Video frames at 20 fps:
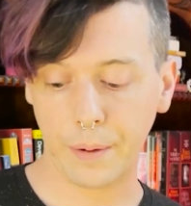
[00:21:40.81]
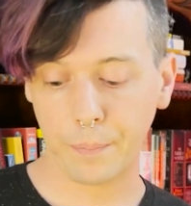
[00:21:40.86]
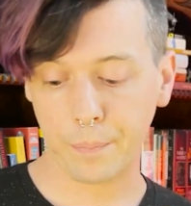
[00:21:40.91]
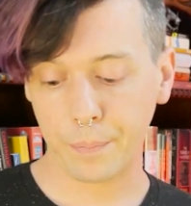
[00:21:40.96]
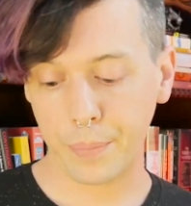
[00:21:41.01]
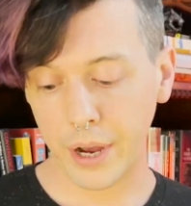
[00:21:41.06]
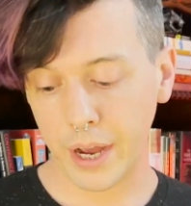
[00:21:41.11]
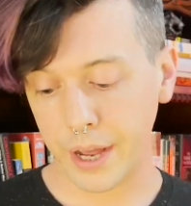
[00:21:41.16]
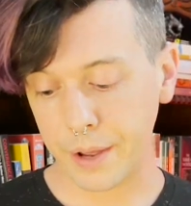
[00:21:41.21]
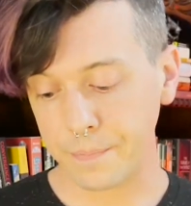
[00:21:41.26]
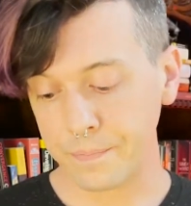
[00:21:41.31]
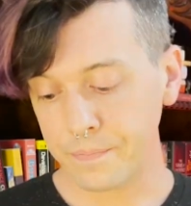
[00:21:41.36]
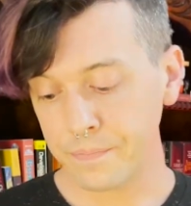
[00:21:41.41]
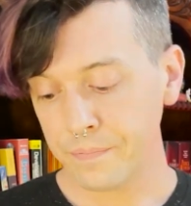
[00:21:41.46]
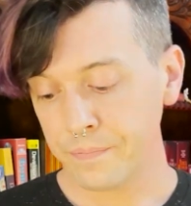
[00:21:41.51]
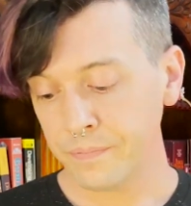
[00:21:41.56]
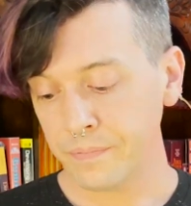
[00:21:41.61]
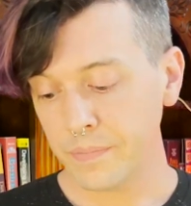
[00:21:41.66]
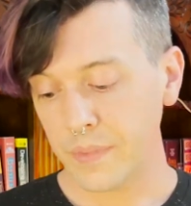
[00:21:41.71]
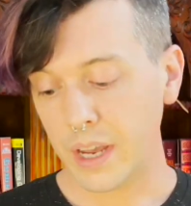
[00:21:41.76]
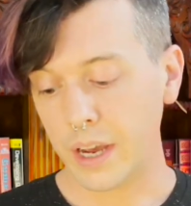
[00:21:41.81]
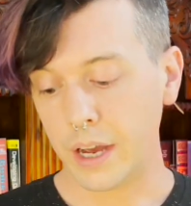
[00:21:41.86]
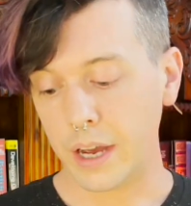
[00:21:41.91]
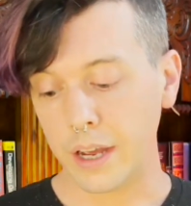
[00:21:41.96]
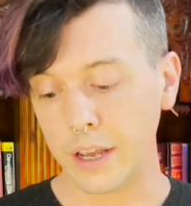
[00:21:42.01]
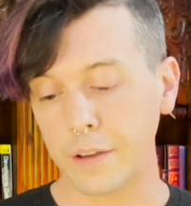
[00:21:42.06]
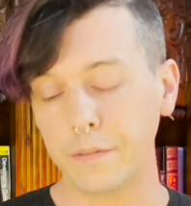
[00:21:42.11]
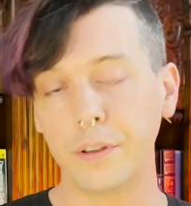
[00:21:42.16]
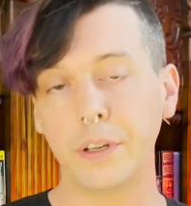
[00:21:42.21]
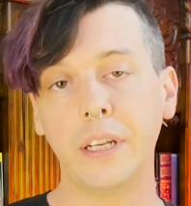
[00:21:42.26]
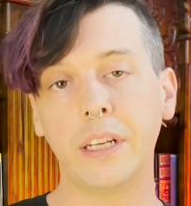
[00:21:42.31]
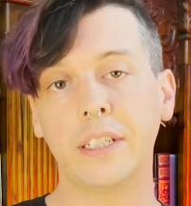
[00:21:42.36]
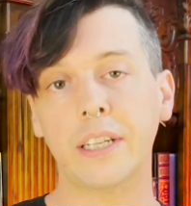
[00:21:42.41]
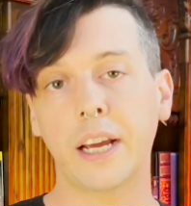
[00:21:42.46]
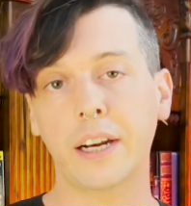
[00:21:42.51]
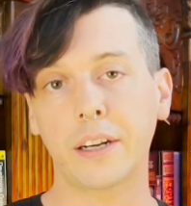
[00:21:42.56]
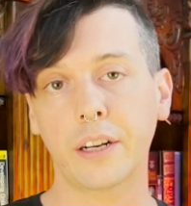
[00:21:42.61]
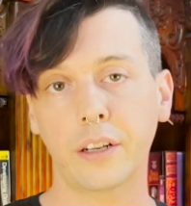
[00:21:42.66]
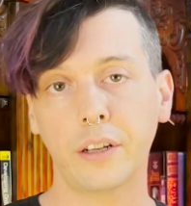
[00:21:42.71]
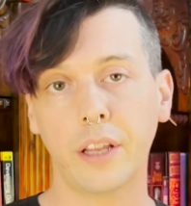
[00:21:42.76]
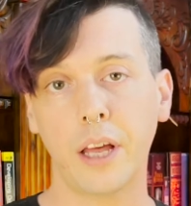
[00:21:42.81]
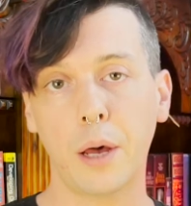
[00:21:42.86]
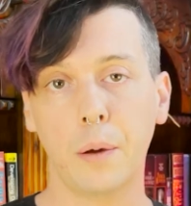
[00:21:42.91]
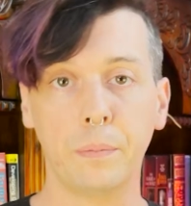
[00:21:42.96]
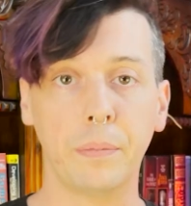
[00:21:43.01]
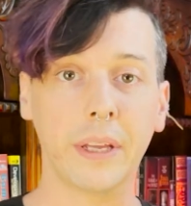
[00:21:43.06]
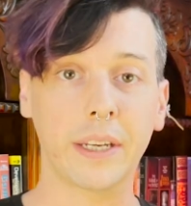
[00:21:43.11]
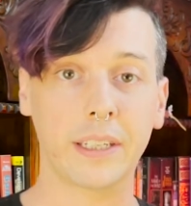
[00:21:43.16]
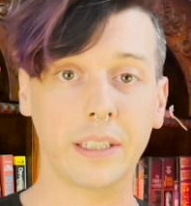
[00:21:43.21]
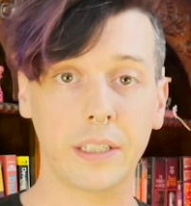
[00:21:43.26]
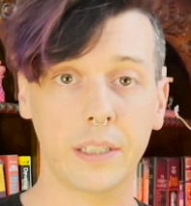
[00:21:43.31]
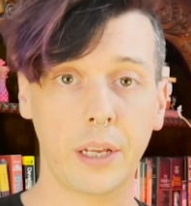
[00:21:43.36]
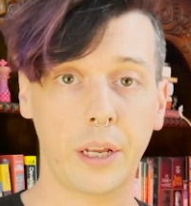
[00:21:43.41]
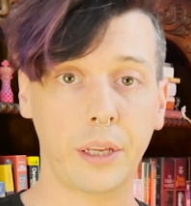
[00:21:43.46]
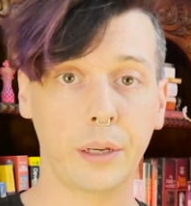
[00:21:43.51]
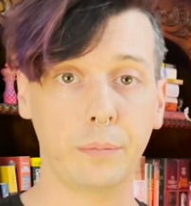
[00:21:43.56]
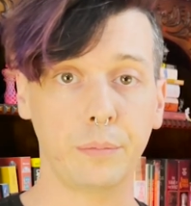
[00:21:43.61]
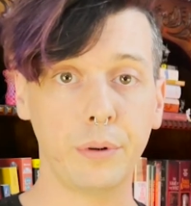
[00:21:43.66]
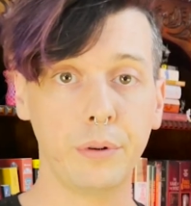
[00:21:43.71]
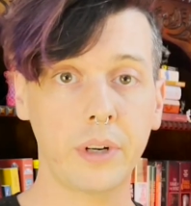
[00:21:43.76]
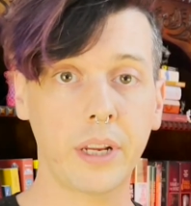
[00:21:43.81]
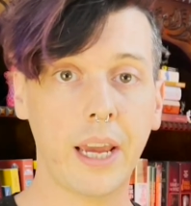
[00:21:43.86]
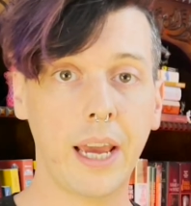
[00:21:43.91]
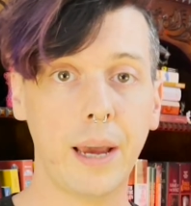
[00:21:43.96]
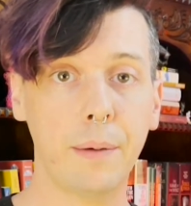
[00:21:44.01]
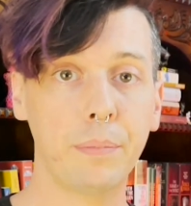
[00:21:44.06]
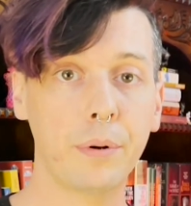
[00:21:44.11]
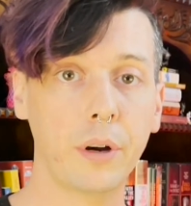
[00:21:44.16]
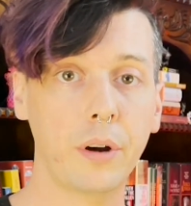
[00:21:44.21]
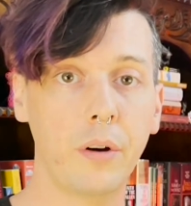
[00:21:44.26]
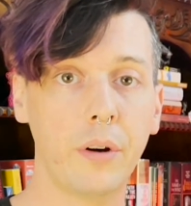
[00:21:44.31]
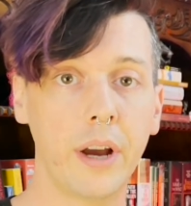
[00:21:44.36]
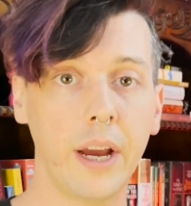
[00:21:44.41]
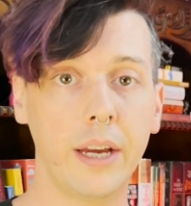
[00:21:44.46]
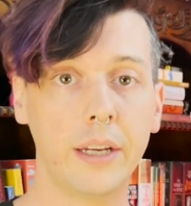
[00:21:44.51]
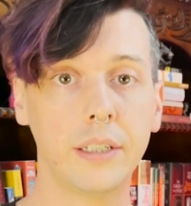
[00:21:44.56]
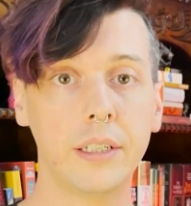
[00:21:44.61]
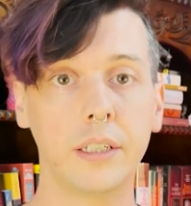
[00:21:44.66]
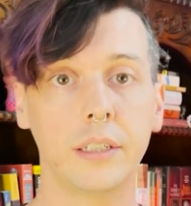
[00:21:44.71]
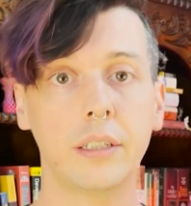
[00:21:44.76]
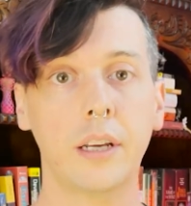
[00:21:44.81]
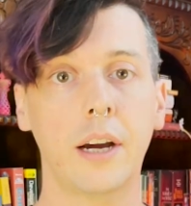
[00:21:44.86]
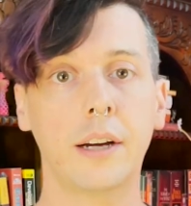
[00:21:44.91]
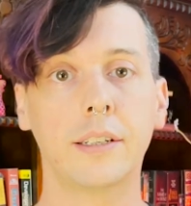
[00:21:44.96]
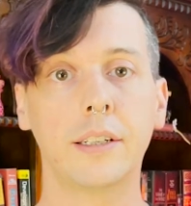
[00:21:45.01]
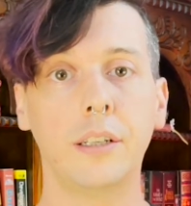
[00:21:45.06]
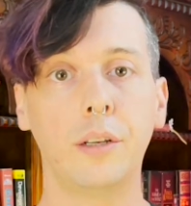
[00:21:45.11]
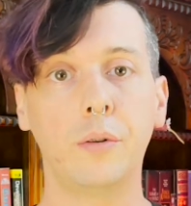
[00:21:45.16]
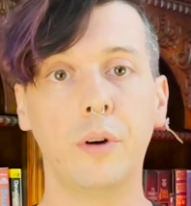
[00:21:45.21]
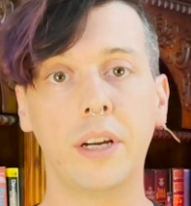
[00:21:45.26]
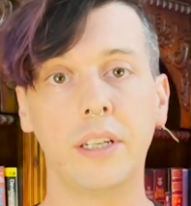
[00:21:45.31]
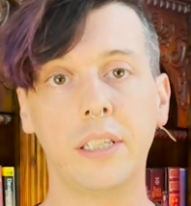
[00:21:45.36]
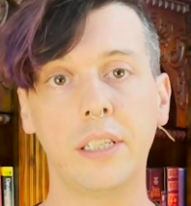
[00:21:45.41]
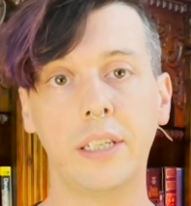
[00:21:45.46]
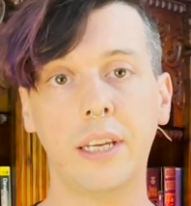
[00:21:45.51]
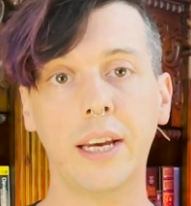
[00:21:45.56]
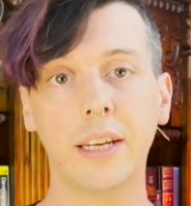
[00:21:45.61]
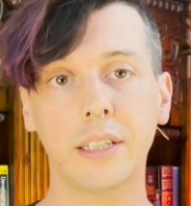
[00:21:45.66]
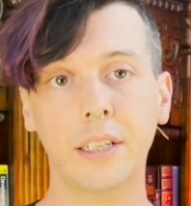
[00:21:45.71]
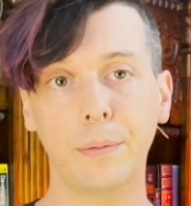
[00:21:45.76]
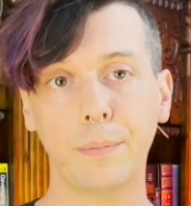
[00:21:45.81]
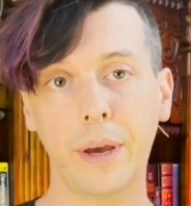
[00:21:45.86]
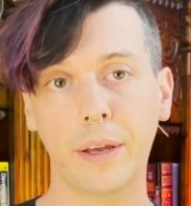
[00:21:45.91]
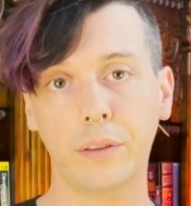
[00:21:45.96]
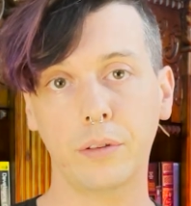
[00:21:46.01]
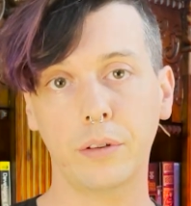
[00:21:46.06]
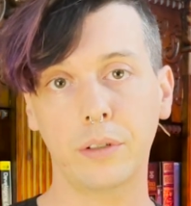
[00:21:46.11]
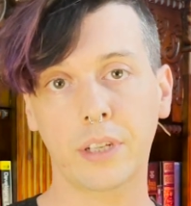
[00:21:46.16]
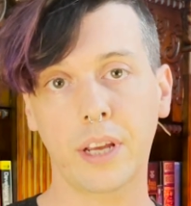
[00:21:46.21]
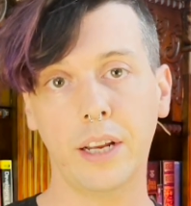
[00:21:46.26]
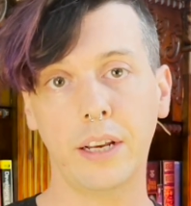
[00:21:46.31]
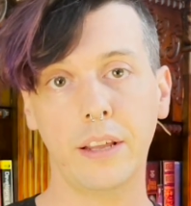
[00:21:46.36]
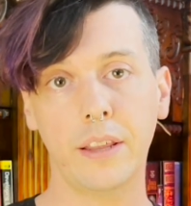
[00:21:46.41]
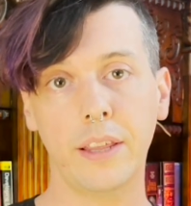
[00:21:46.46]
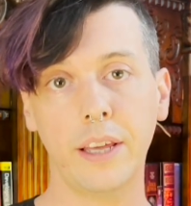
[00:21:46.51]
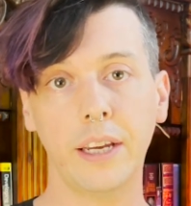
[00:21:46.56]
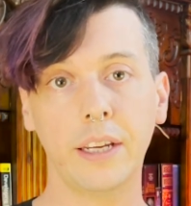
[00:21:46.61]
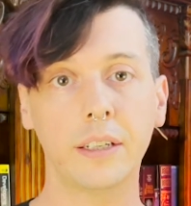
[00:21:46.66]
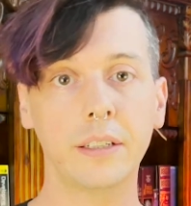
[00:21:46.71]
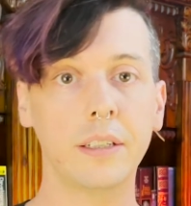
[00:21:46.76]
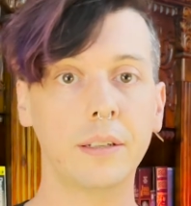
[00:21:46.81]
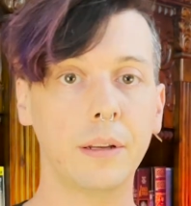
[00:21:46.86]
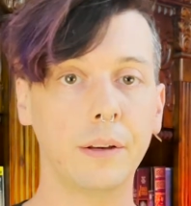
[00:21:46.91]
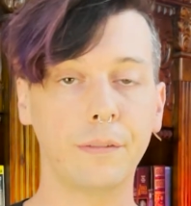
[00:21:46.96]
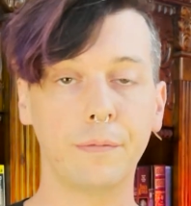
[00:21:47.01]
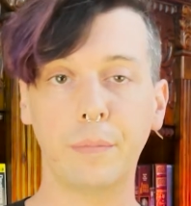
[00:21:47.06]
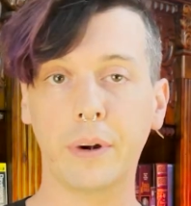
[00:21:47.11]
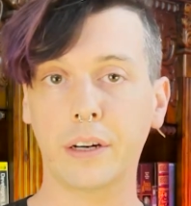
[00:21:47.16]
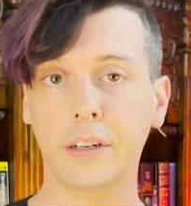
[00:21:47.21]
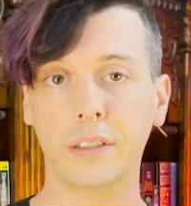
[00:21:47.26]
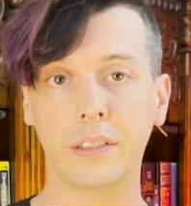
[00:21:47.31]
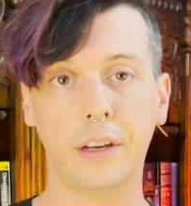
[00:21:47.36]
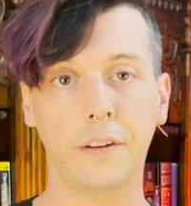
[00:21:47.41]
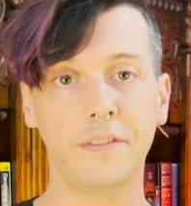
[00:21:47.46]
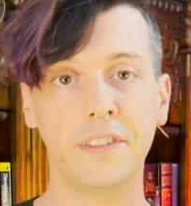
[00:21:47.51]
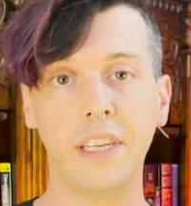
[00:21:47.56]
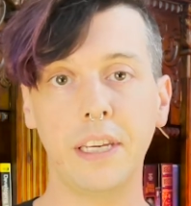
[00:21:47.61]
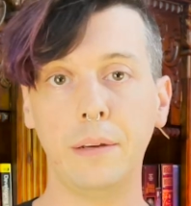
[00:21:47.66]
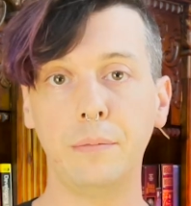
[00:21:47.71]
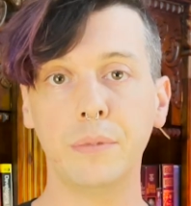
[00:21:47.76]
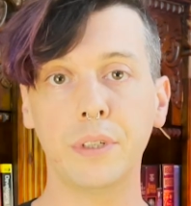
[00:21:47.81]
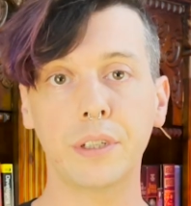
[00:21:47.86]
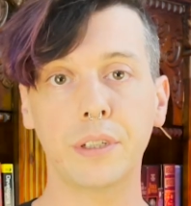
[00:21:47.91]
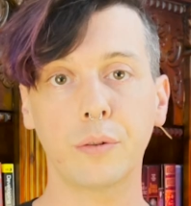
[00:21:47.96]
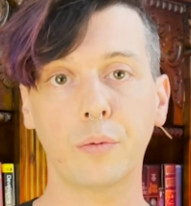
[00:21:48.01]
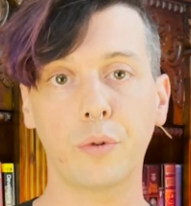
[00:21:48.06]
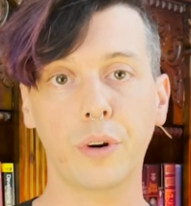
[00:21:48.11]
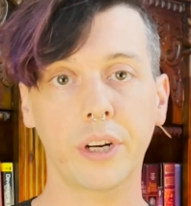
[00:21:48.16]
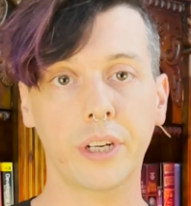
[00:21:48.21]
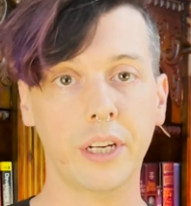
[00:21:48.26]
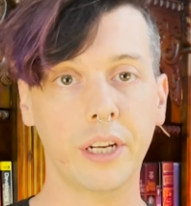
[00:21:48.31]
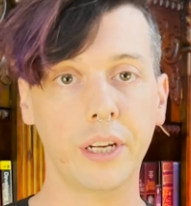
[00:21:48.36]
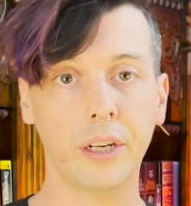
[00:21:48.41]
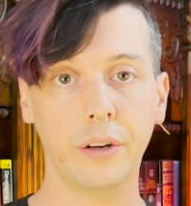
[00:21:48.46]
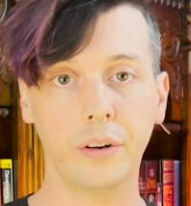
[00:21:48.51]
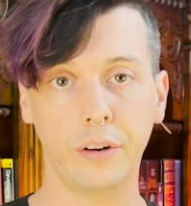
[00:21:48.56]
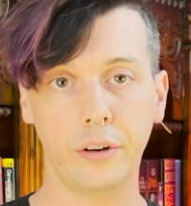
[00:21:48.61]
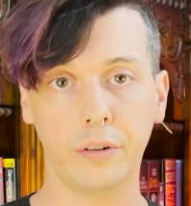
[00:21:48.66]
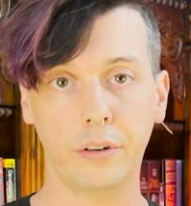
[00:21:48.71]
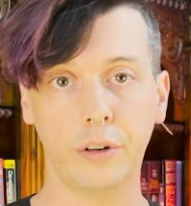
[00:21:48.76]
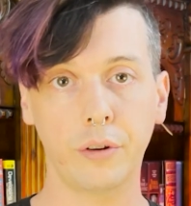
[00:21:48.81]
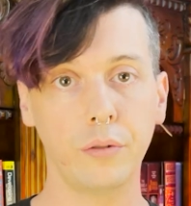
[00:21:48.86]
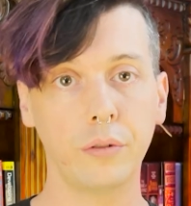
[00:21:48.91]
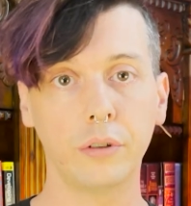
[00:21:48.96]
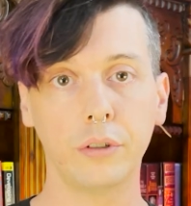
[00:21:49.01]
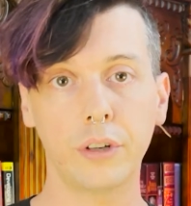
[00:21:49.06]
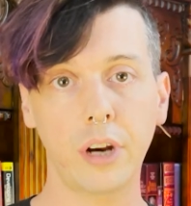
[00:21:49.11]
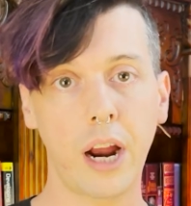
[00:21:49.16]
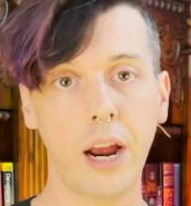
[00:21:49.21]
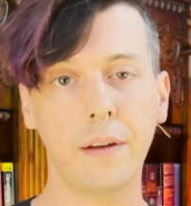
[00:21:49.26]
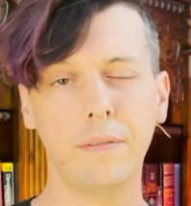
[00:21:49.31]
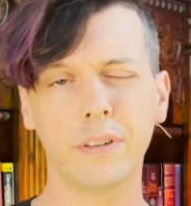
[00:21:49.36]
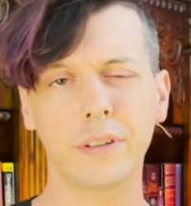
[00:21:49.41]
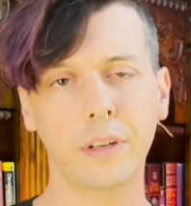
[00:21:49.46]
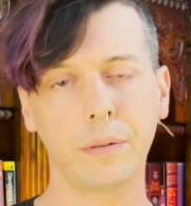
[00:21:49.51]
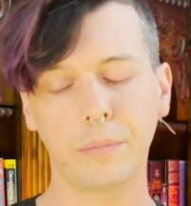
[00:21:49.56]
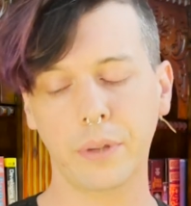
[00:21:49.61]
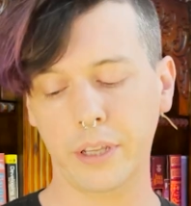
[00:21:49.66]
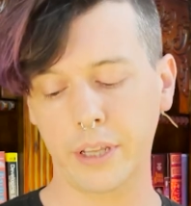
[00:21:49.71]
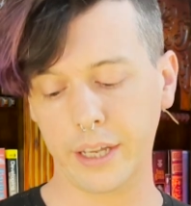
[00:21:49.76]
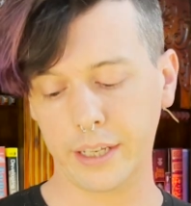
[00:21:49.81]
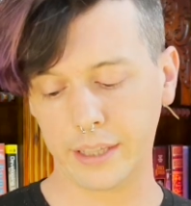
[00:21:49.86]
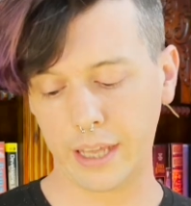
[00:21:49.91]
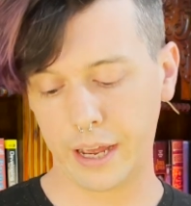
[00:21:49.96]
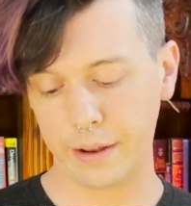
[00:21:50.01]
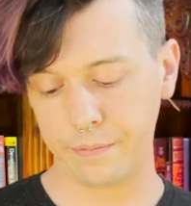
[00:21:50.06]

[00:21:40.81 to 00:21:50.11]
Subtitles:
but if you need technical help, like installing Boot Camp, go ahead to talk to UITS about those kind of things, if Microsoft Teams isn't working or your Google Drive or something like that.